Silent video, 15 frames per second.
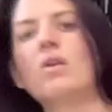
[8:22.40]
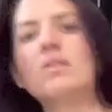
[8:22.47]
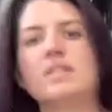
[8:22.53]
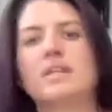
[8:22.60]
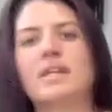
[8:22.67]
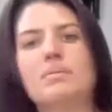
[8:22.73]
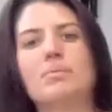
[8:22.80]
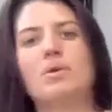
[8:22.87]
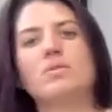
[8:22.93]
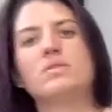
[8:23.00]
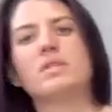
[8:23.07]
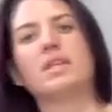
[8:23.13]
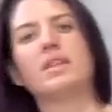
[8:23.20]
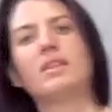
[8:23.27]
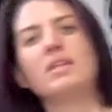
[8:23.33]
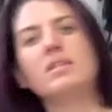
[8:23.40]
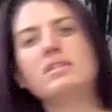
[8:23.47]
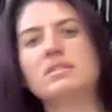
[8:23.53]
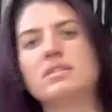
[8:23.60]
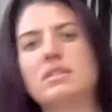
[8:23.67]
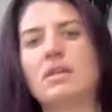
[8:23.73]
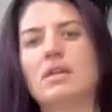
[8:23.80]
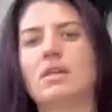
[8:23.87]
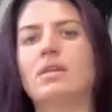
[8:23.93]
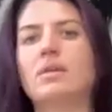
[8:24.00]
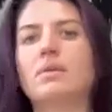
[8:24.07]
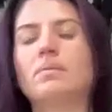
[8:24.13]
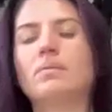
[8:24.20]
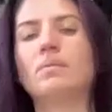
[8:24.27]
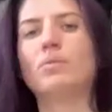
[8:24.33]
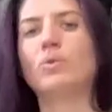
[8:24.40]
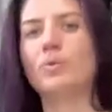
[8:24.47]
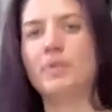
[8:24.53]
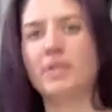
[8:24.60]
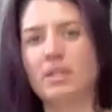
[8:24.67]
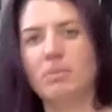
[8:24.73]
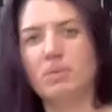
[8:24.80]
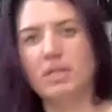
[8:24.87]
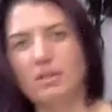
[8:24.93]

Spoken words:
cross-legged pose like this. We're only going to be